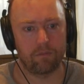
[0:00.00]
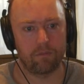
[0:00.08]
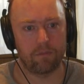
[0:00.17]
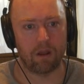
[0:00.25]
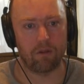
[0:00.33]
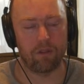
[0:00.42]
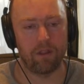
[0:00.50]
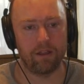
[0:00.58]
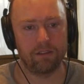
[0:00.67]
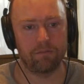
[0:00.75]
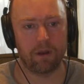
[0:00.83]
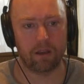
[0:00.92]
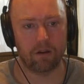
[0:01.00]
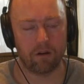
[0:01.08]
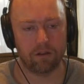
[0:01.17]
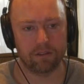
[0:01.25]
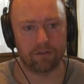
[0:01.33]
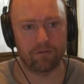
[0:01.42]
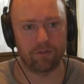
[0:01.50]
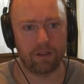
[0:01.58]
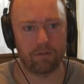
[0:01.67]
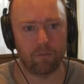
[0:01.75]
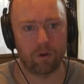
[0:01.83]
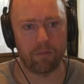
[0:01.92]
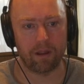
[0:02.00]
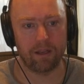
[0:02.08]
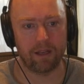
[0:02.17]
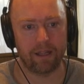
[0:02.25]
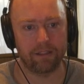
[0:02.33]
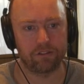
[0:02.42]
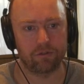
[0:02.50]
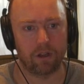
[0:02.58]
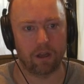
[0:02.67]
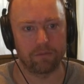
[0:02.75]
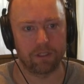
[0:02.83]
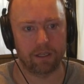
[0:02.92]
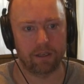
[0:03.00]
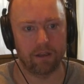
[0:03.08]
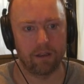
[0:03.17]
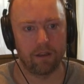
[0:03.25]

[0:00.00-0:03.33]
Now this might cause a feed, we might need a history object.